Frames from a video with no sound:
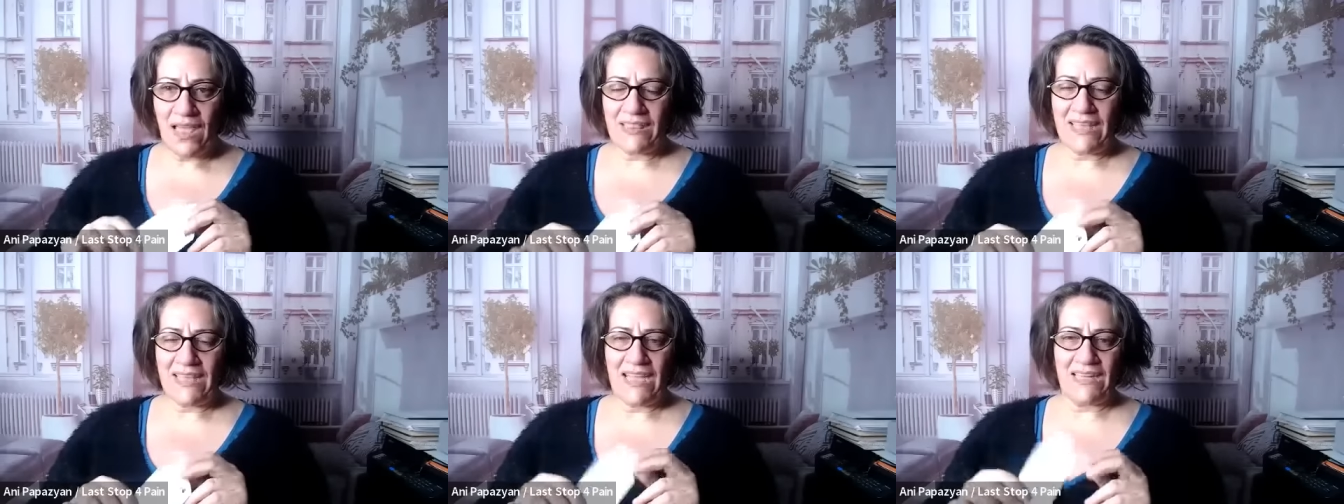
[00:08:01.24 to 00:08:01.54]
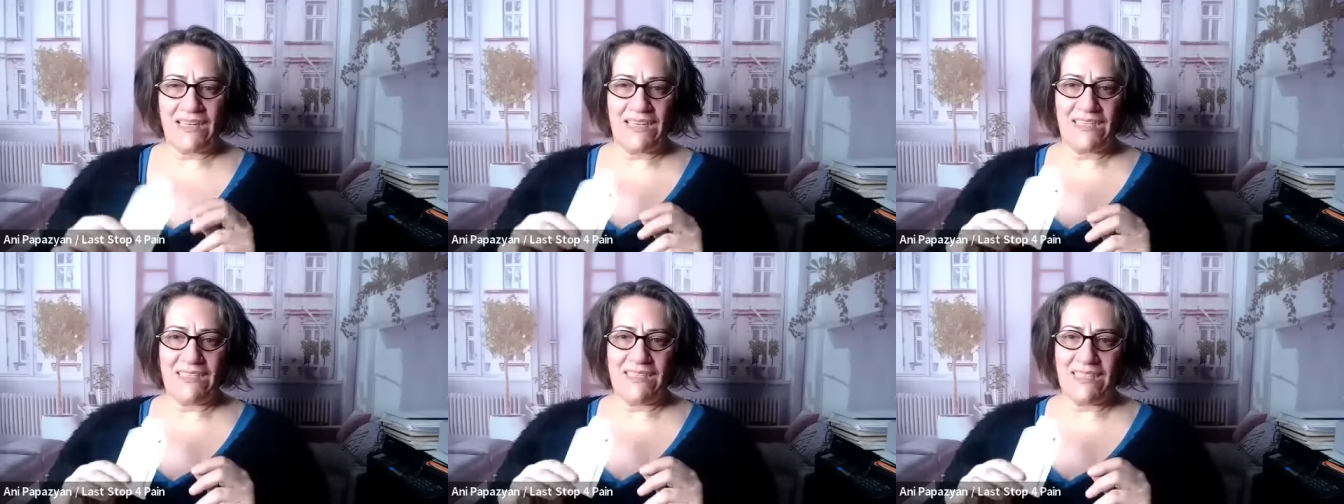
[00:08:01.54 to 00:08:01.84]

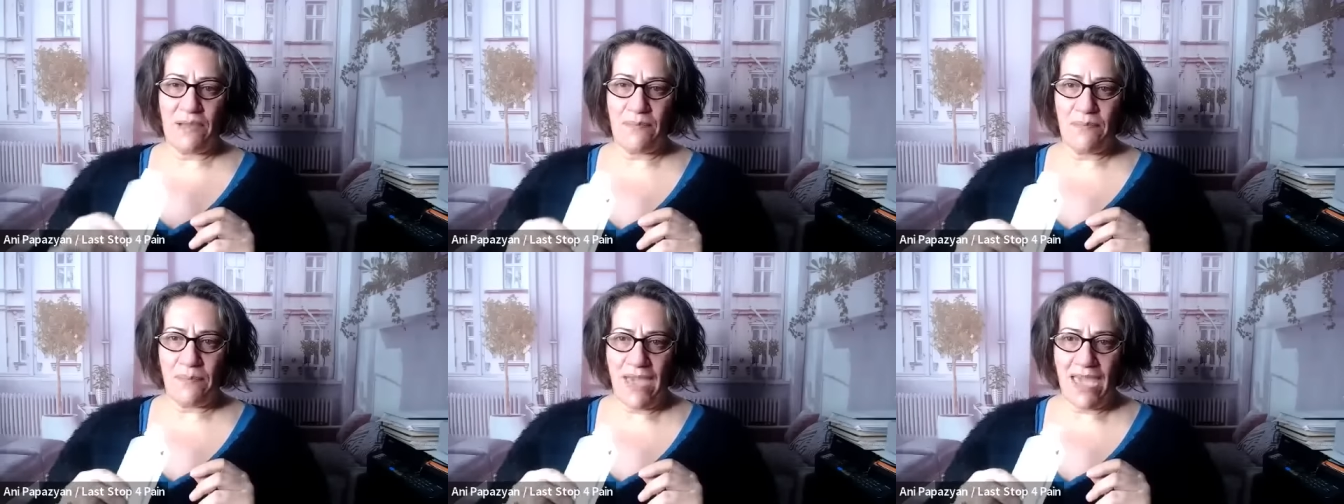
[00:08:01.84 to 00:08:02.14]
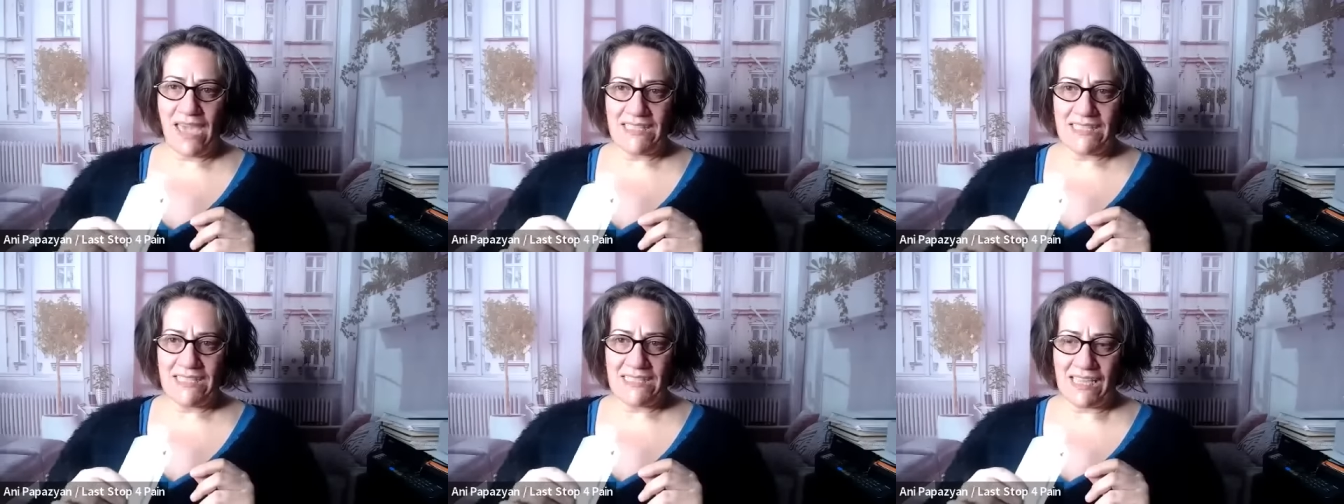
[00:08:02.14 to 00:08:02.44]
that is
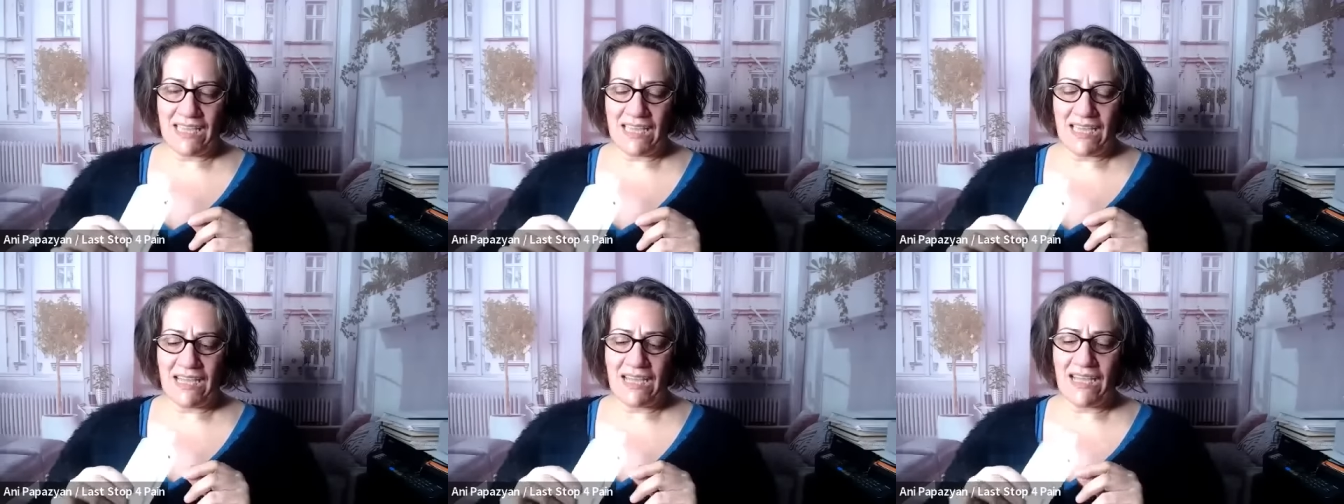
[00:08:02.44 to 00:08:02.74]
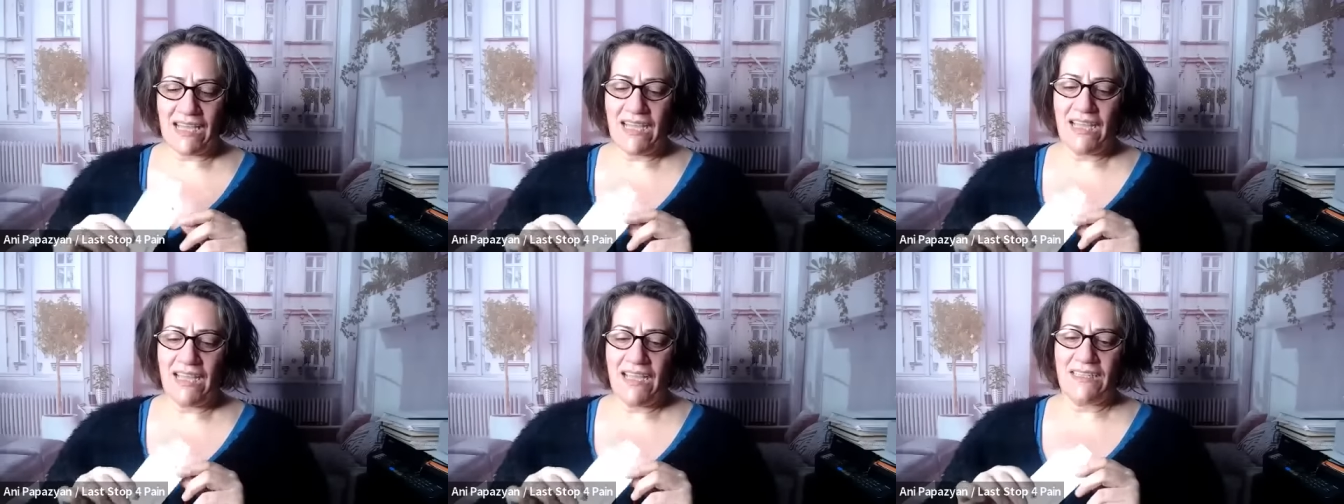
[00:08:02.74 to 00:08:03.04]
amazing.
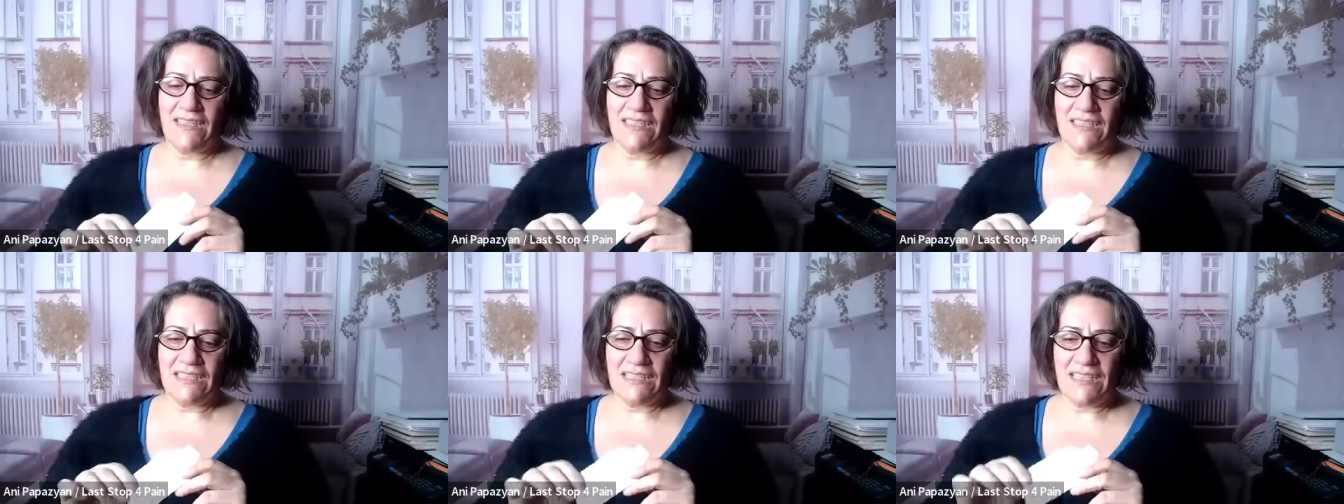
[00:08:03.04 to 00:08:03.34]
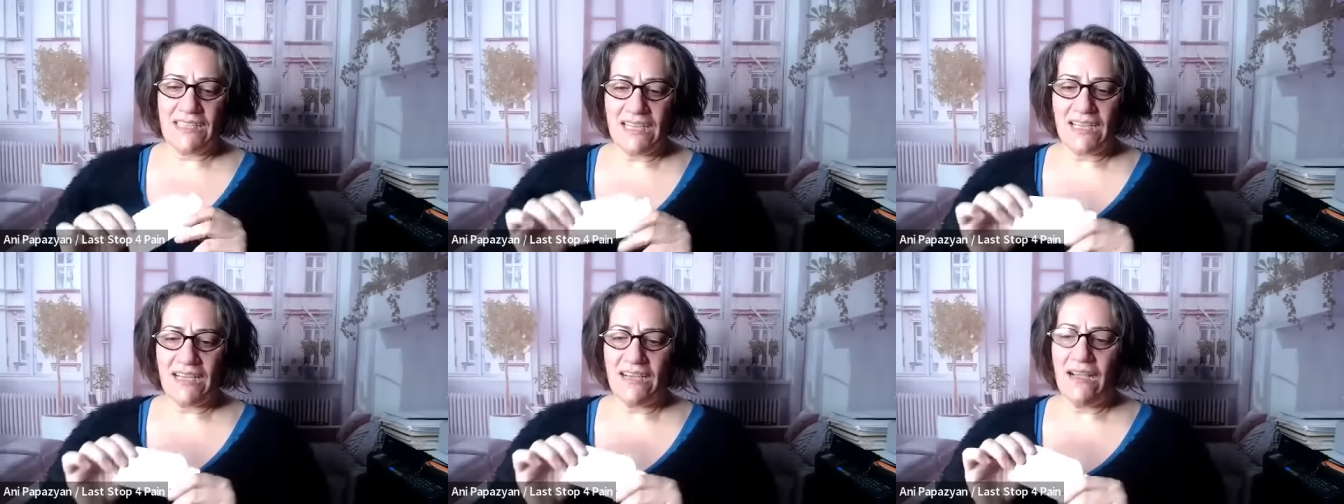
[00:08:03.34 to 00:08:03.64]
She's
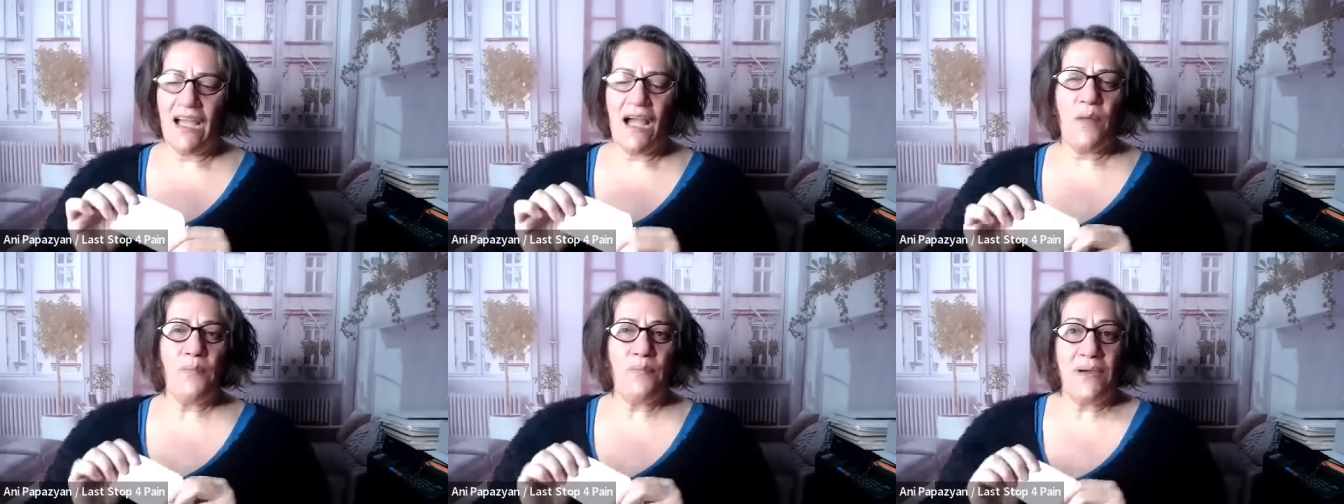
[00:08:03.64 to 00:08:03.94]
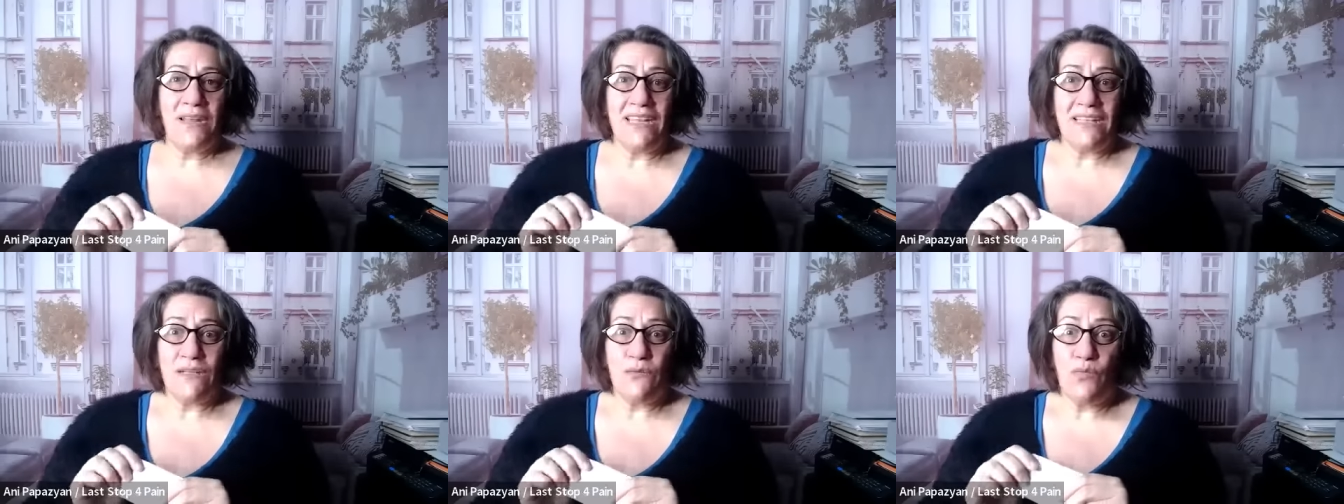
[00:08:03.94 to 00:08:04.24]
like,
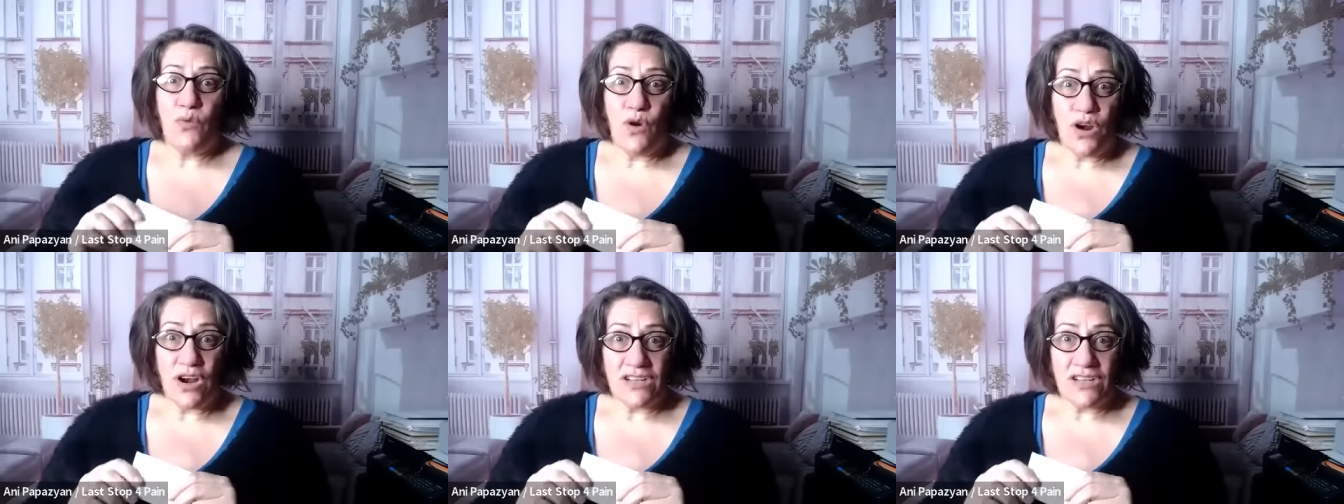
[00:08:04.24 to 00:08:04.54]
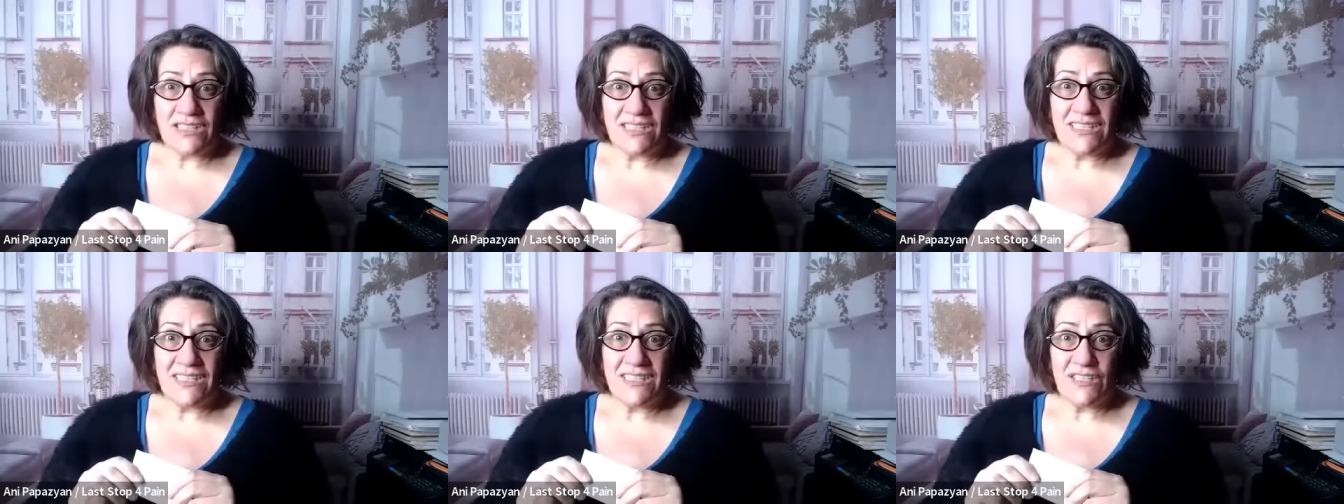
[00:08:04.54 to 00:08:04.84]
but it
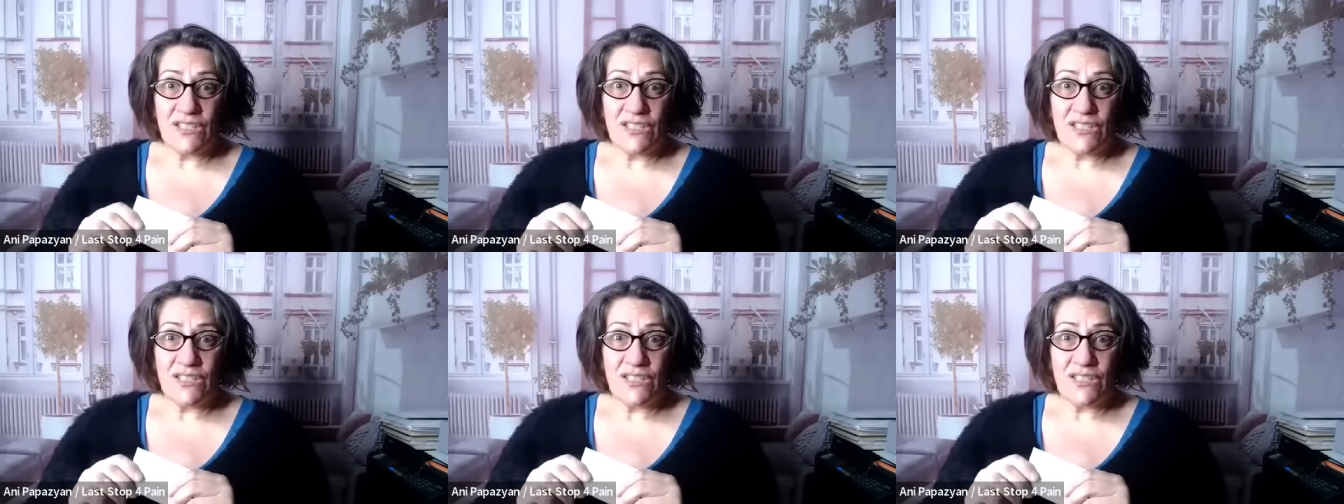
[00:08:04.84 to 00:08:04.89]
works,